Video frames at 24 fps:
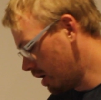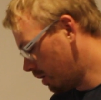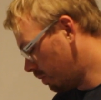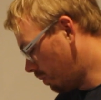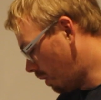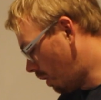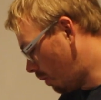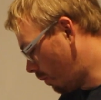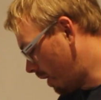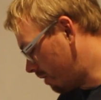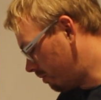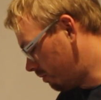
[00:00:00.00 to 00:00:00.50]

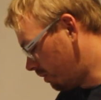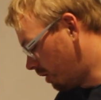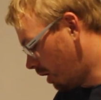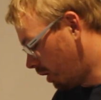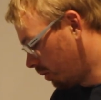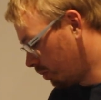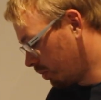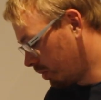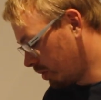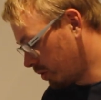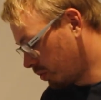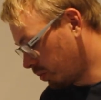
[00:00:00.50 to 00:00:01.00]
What went
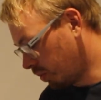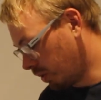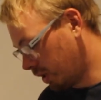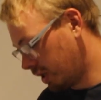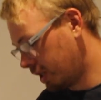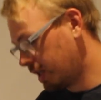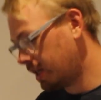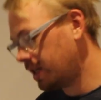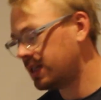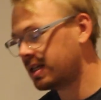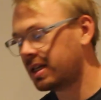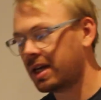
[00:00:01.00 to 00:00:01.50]
wrong was one of
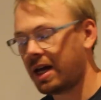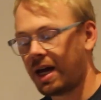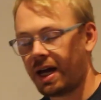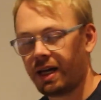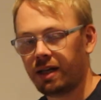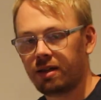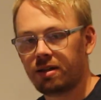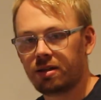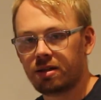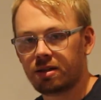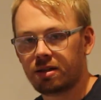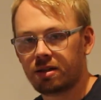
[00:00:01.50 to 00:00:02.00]
these
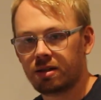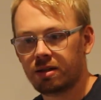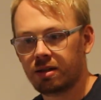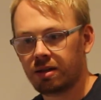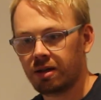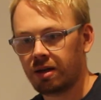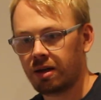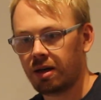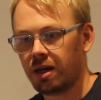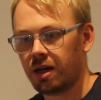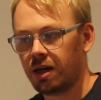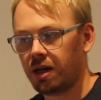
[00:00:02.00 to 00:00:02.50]
kegs
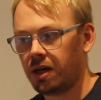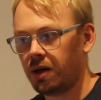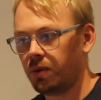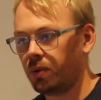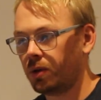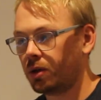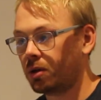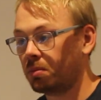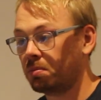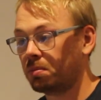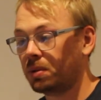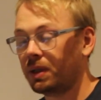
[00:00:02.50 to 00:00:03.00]
were
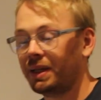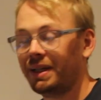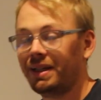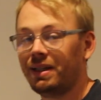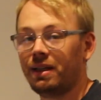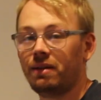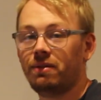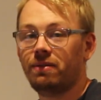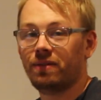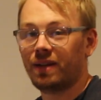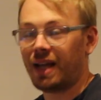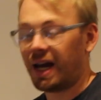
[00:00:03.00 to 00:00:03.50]

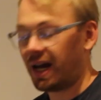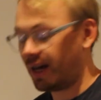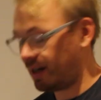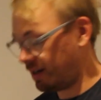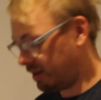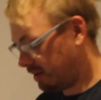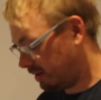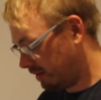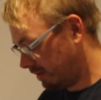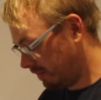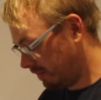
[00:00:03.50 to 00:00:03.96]
completely flat,